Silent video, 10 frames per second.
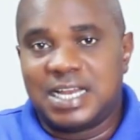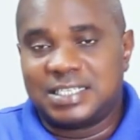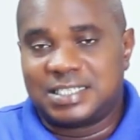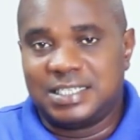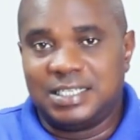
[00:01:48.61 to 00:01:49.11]

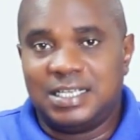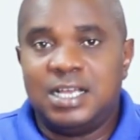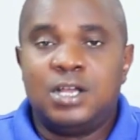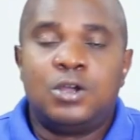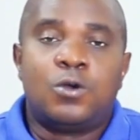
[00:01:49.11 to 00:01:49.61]
Let's
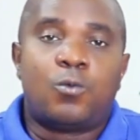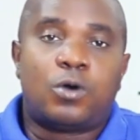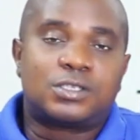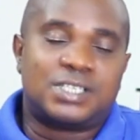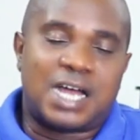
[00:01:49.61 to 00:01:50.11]
see
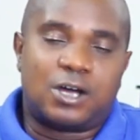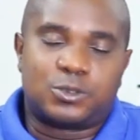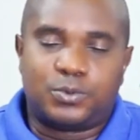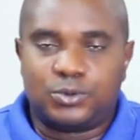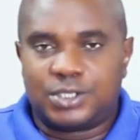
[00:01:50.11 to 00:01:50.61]
what the
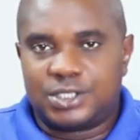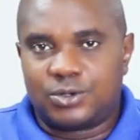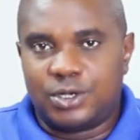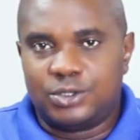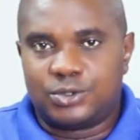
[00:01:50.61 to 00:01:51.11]
output is
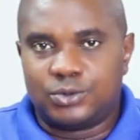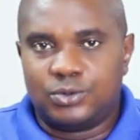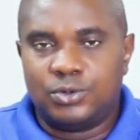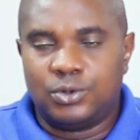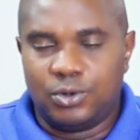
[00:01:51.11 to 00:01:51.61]
going
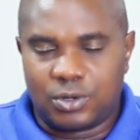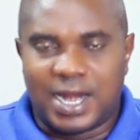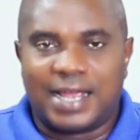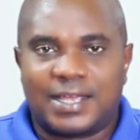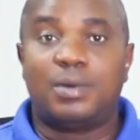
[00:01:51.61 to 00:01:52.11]
to look like.